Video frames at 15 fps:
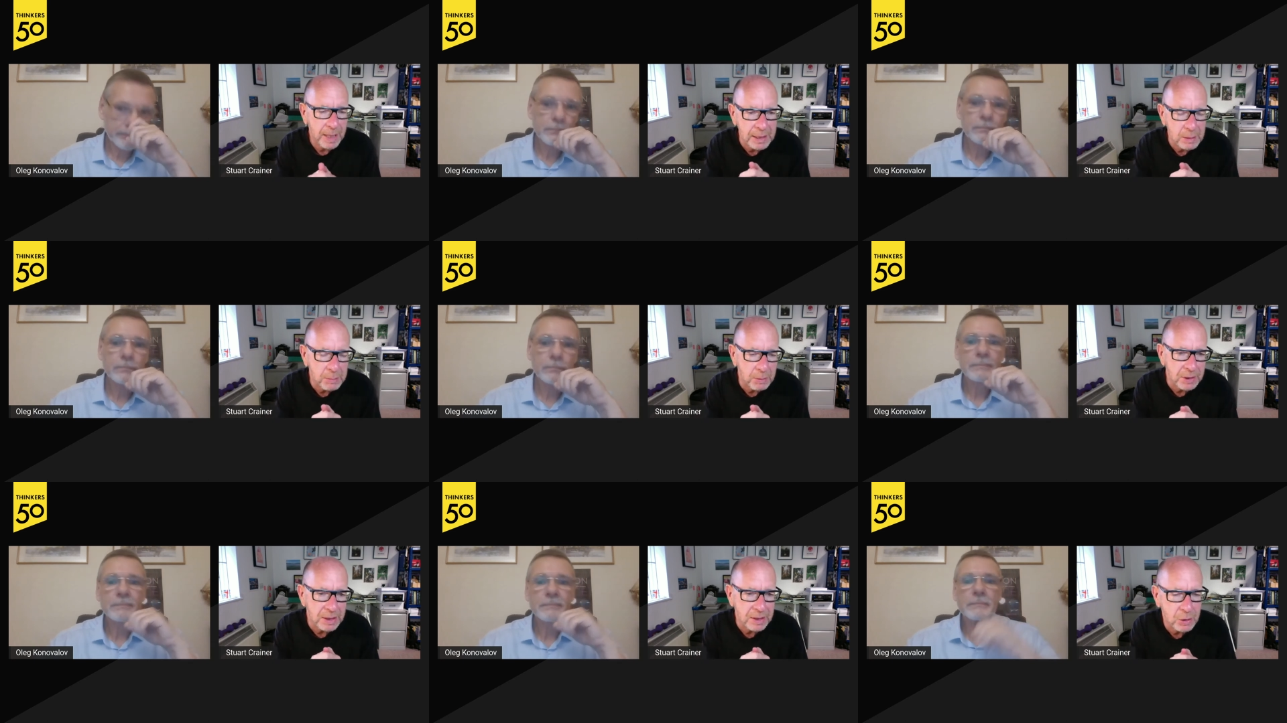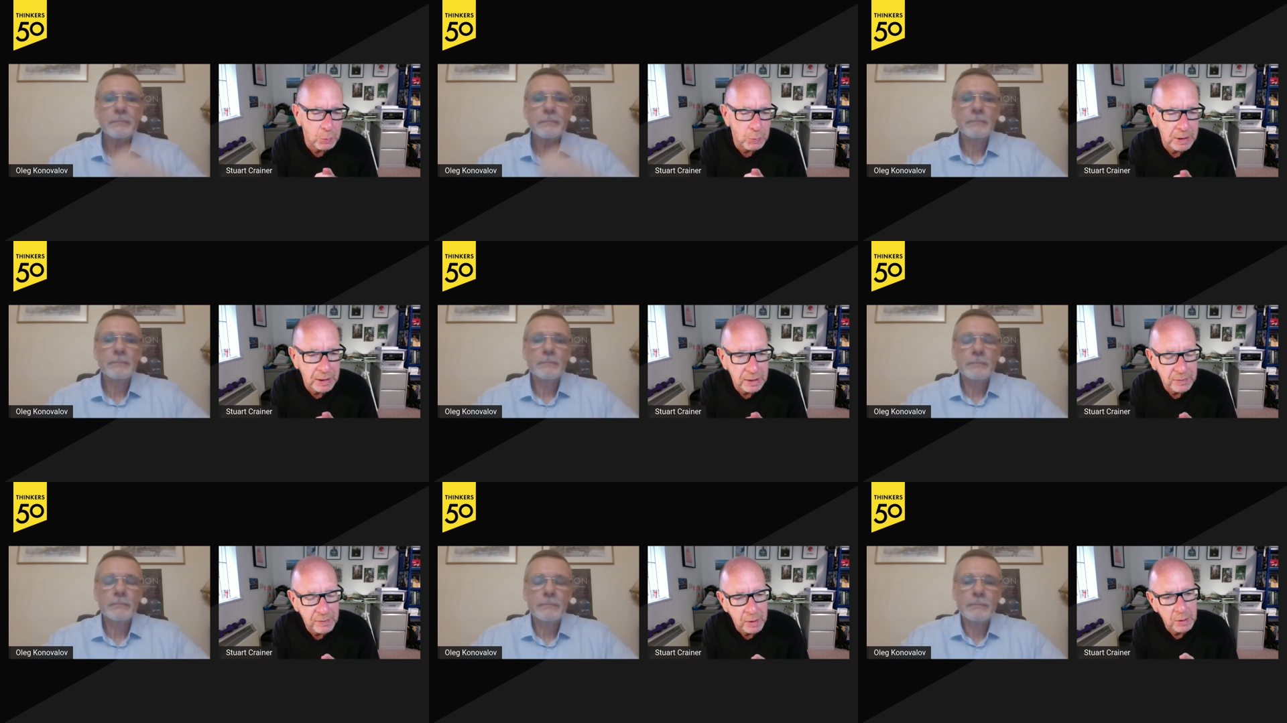Speaker 1: anybody to
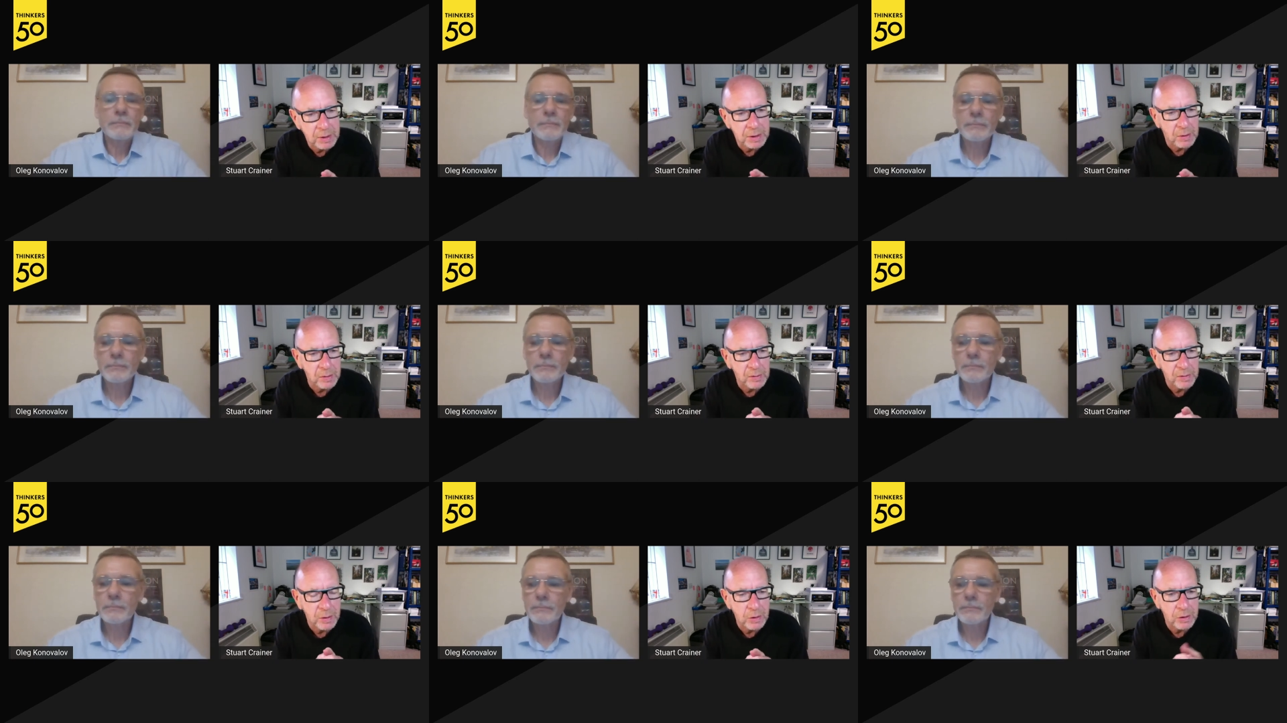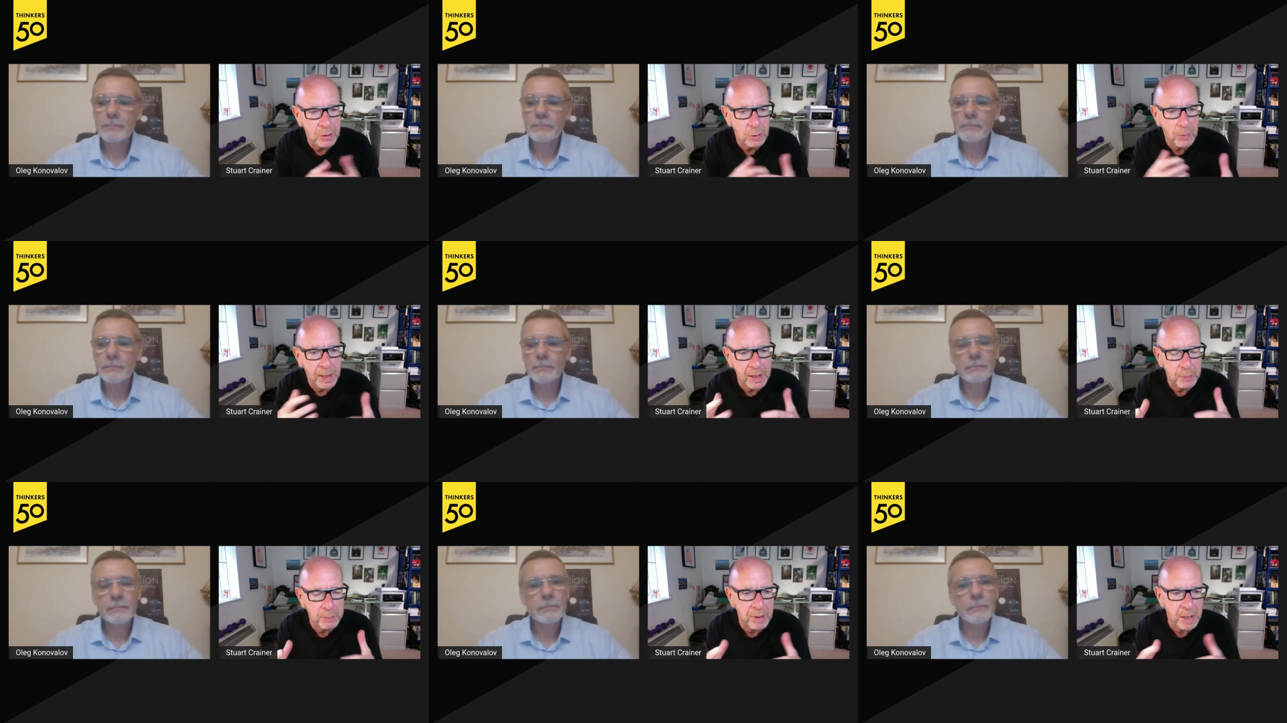really focus on the future
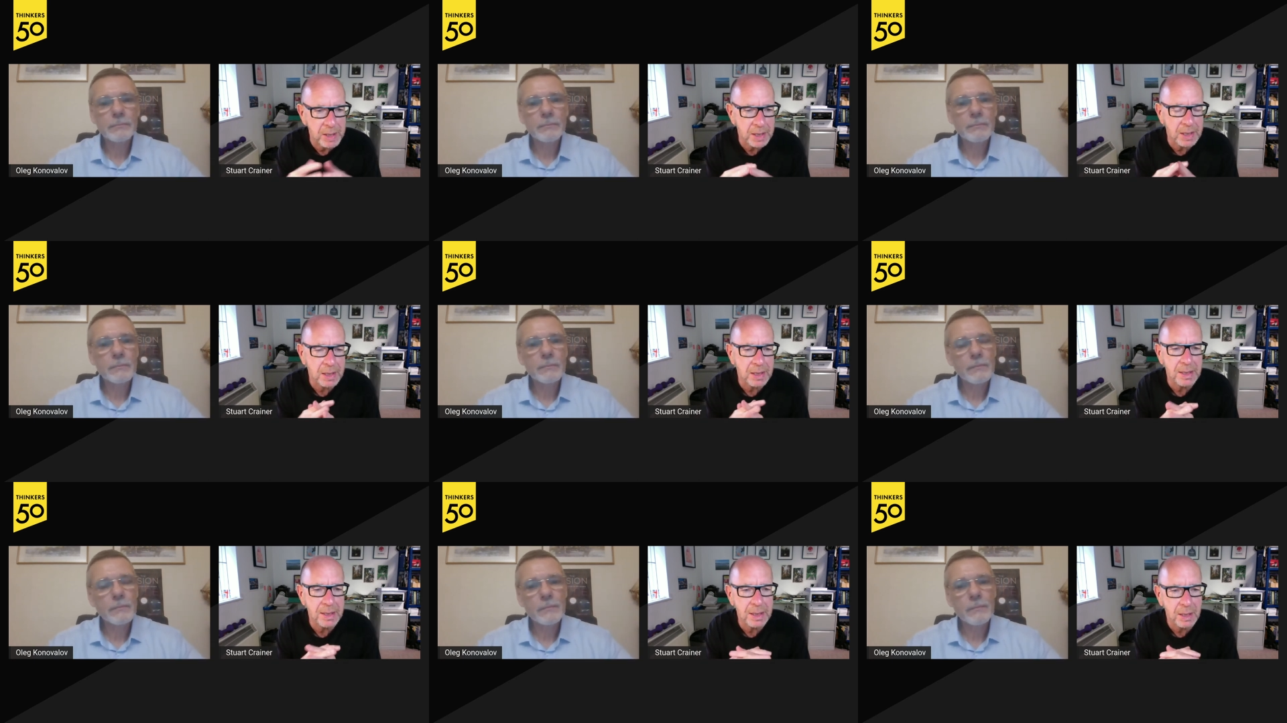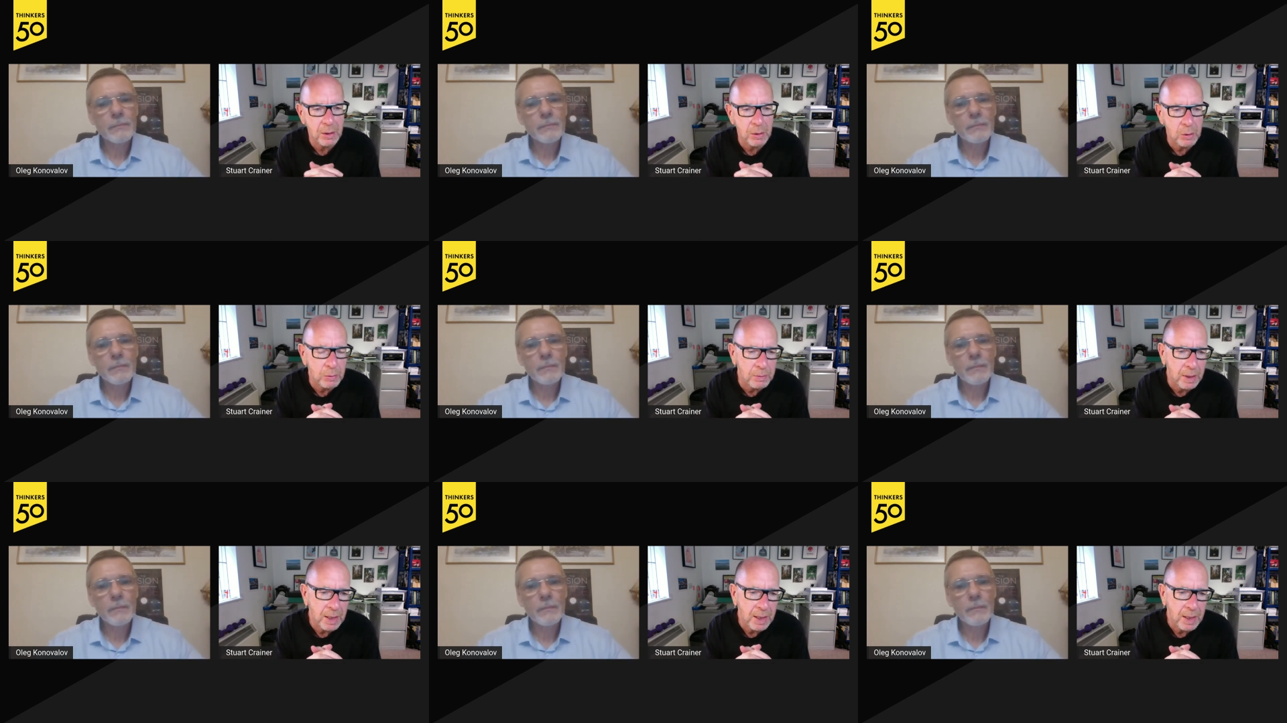when the present is so